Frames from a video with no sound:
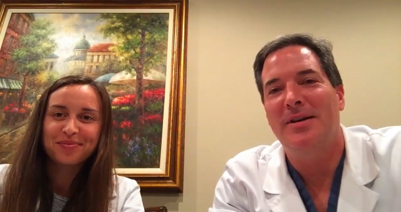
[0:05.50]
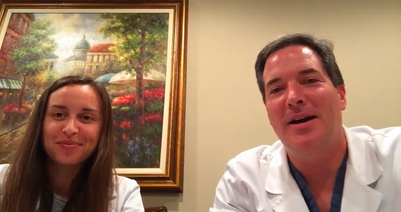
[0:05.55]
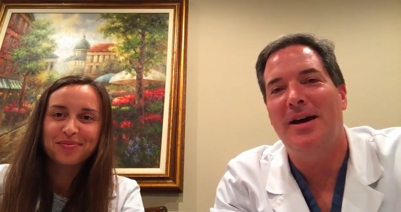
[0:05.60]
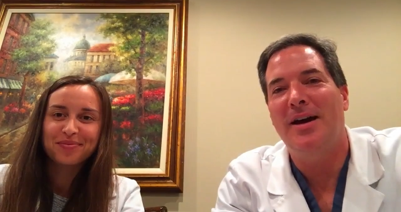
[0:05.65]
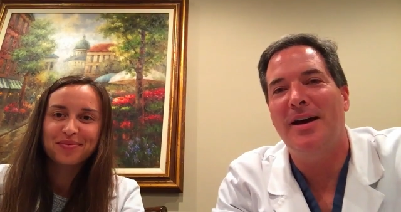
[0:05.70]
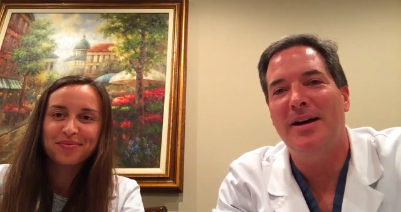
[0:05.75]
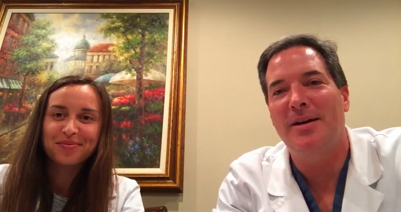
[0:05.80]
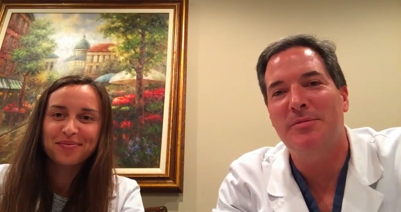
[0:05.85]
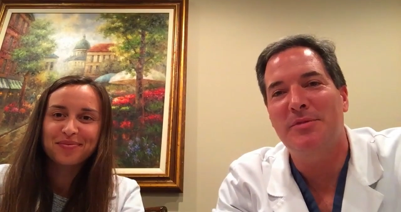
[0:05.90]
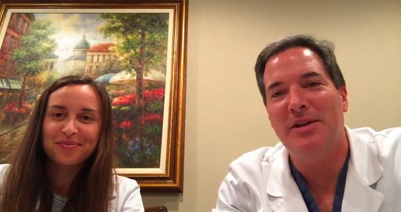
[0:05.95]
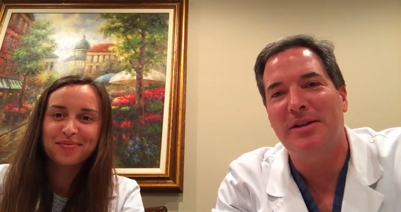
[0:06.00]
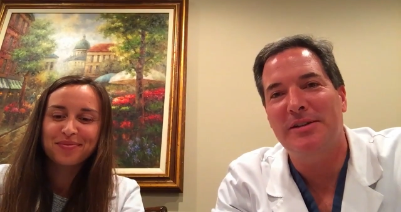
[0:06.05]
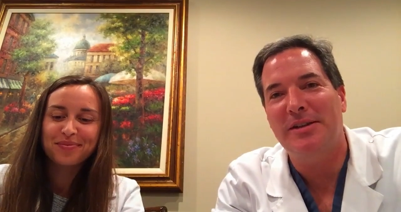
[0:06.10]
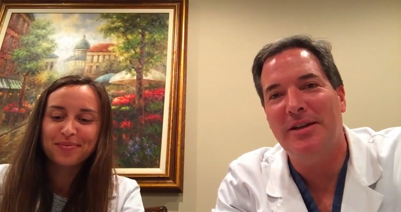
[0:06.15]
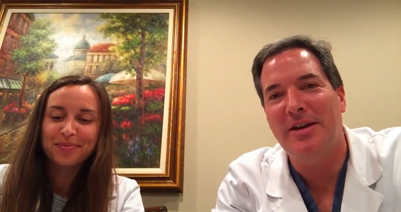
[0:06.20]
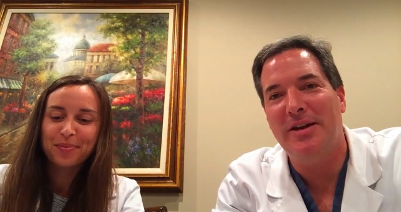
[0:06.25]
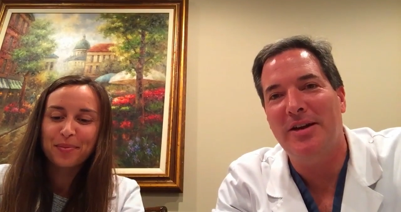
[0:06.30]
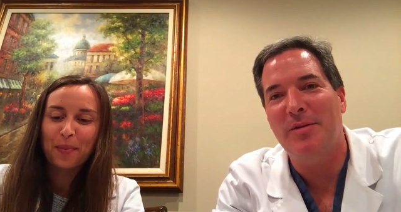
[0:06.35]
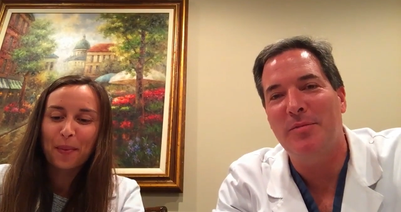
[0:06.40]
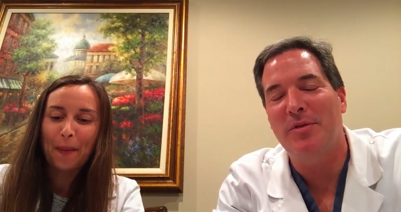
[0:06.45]
Speaker 1: Hi, I'm Dr.
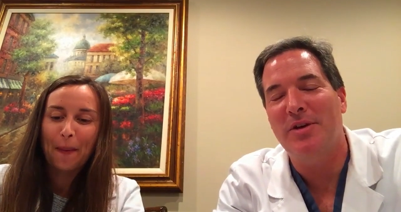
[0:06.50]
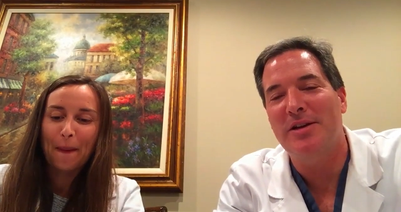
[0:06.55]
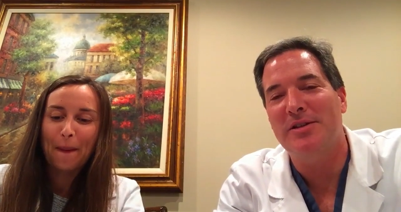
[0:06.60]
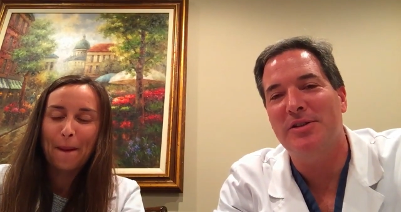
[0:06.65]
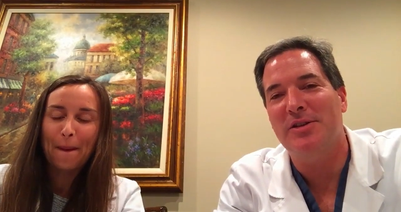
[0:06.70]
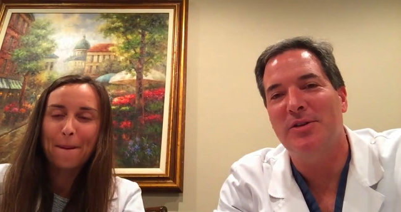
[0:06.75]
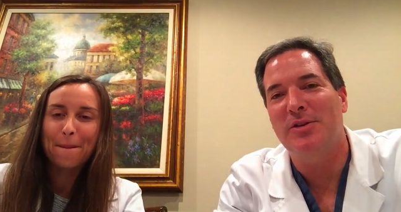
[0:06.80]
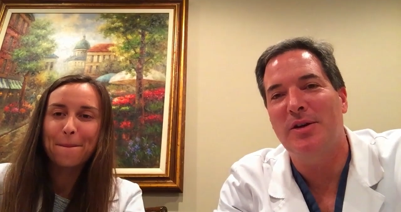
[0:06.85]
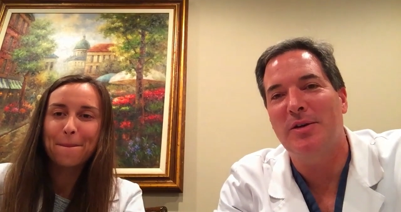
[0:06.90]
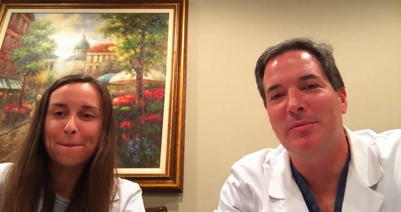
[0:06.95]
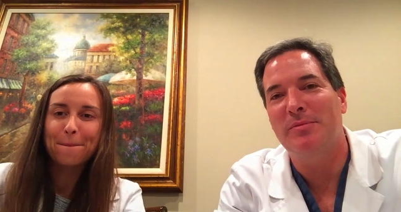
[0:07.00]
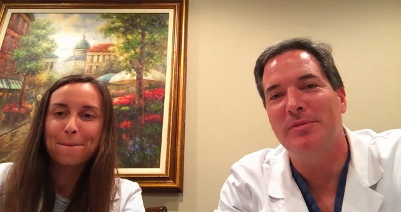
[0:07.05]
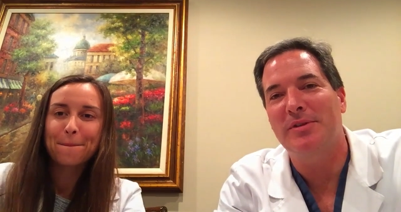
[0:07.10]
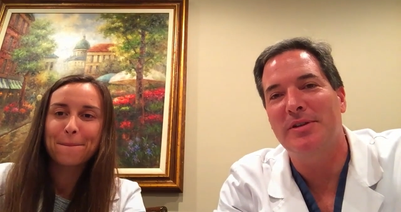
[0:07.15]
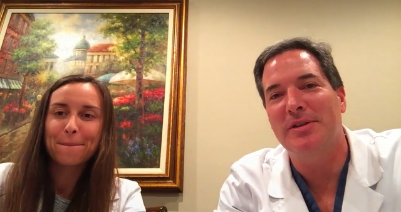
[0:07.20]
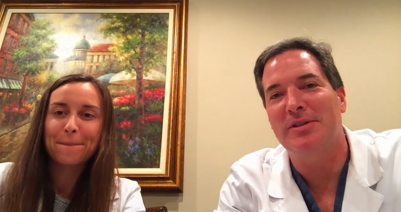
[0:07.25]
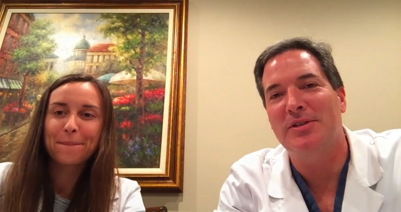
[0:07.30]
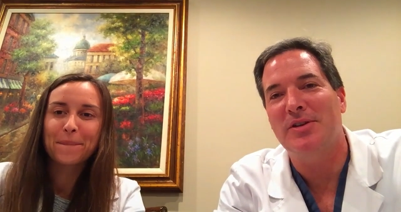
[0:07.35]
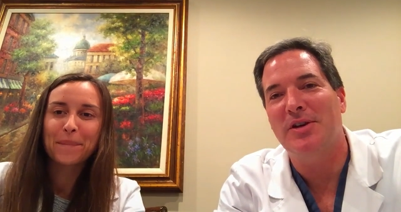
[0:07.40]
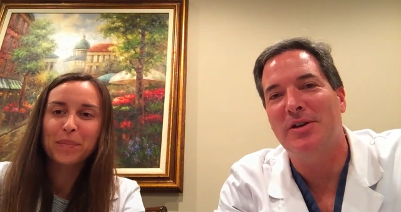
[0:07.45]
Gary Breslow. I'm
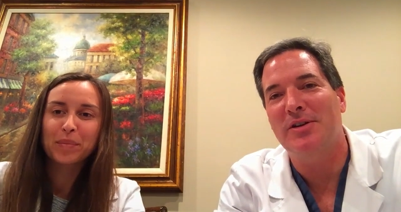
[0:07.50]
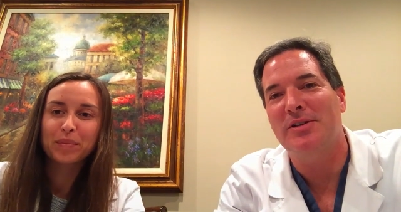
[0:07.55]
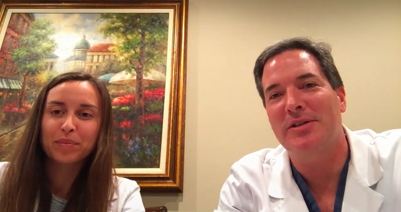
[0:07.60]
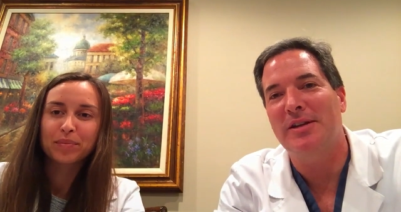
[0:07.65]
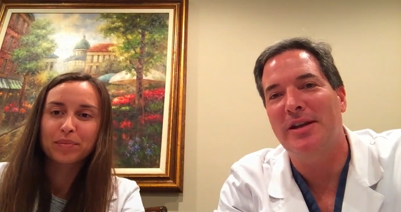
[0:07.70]
going to talk